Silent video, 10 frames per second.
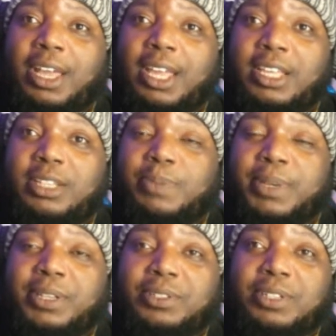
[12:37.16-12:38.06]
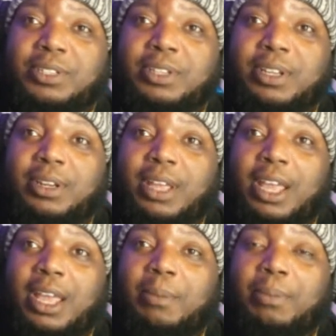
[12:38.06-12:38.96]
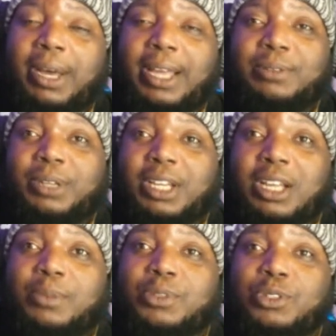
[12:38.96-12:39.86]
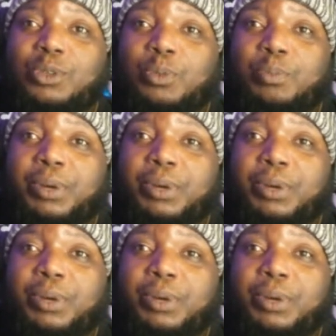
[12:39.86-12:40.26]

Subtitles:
He has been consistent. But when it comes to